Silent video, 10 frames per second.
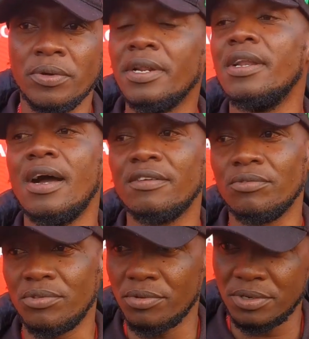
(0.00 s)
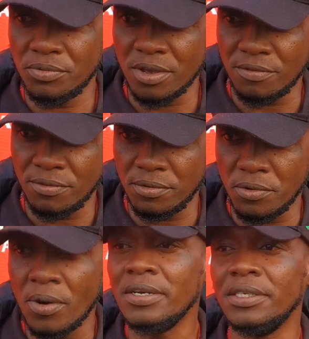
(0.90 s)
we relaxed. We thought we
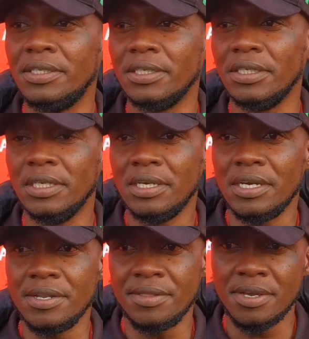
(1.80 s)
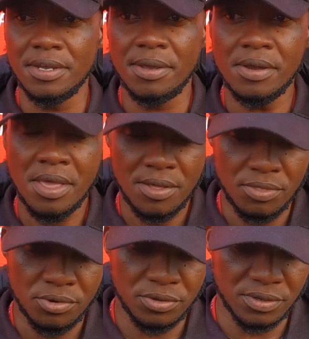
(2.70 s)
have won it. And then
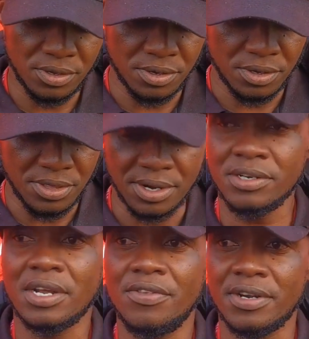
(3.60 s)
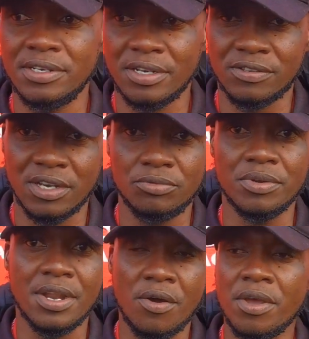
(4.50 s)
those the Herentals
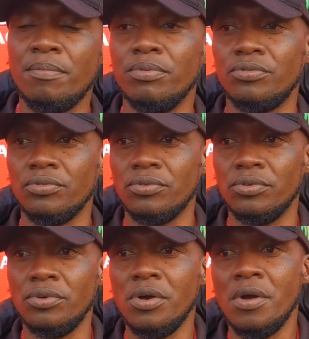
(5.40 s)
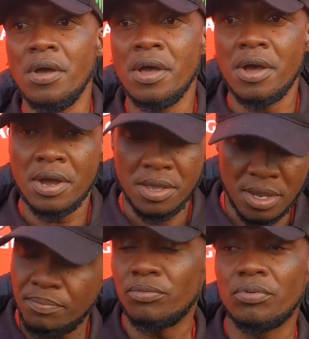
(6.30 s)
side are now able
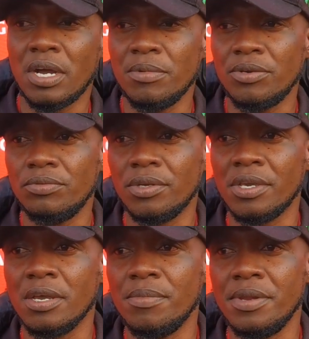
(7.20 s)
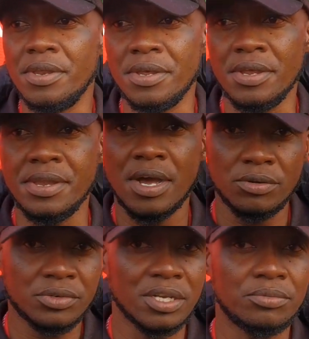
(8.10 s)
to come into the game and
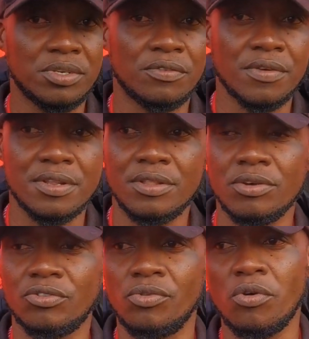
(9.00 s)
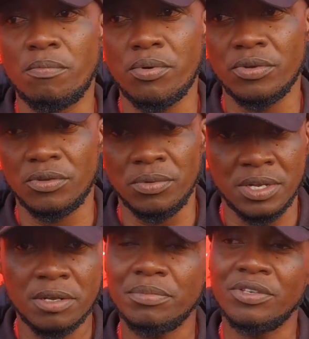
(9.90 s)
now trying to defend those long balls,
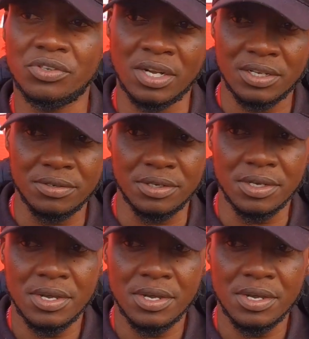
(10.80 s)
a little bit distracted